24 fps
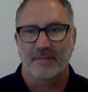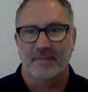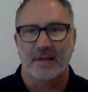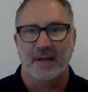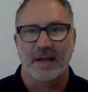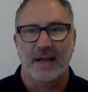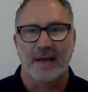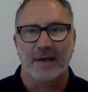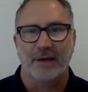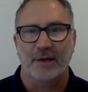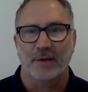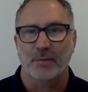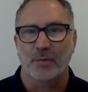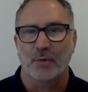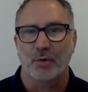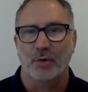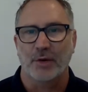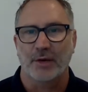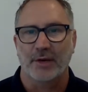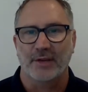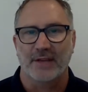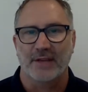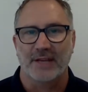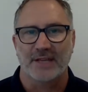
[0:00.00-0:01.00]
Hello, good
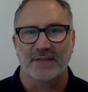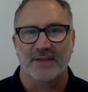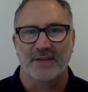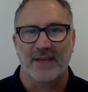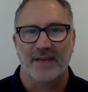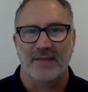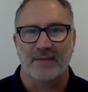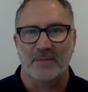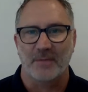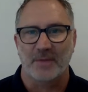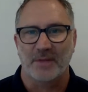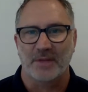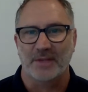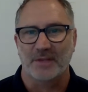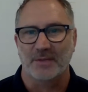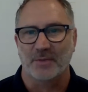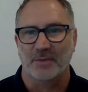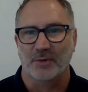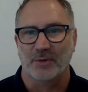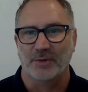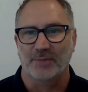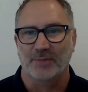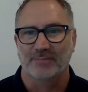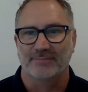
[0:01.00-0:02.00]
morning. Thanks for having me this
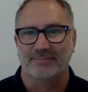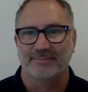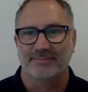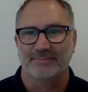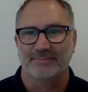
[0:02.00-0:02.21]
morning.